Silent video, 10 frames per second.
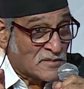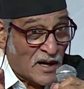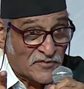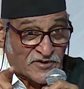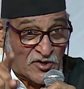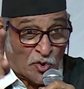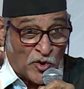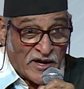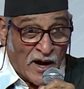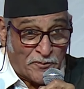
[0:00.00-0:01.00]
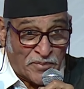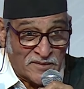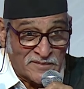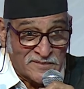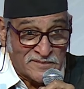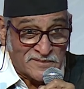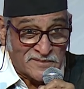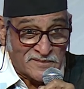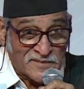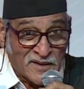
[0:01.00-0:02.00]
after growing up,
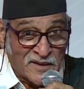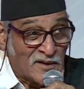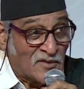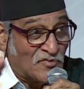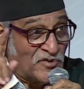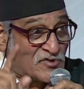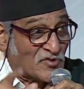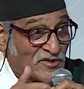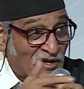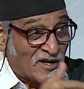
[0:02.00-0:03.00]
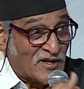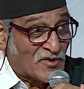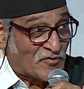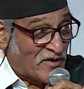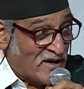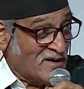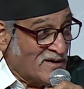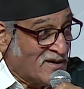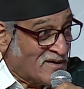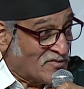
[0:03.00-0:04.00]
which was earlier free
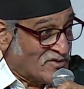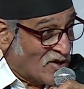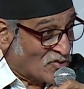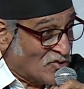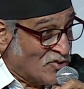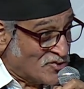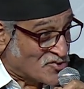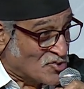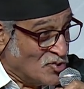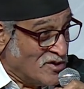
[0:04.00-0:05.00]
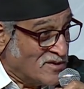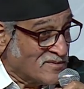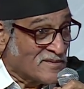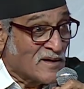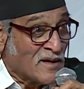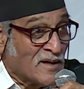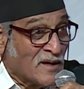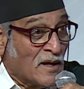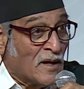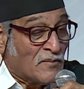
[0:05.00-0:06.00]
without going to school.
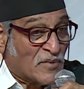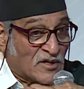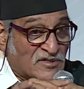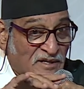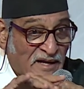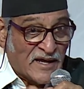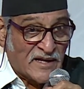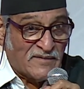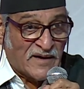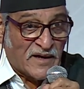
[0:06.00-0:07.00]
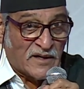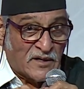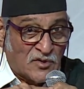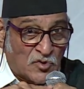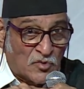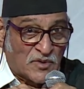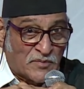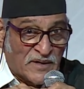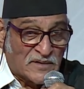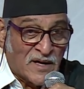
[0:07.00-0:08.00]
Because in any way, in human
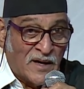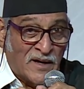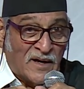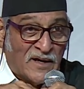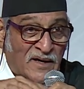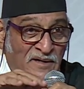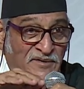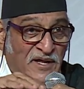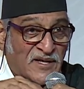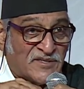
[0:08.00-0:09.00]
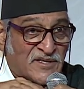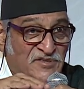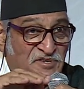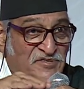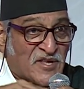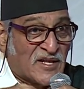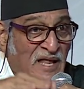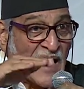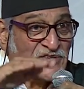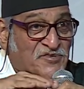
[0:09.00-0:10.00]
beings, intelligence is the
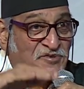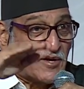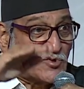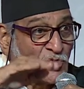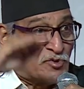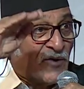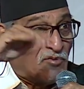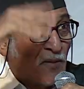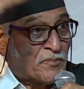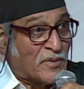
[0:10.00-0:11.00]
last thing to develop.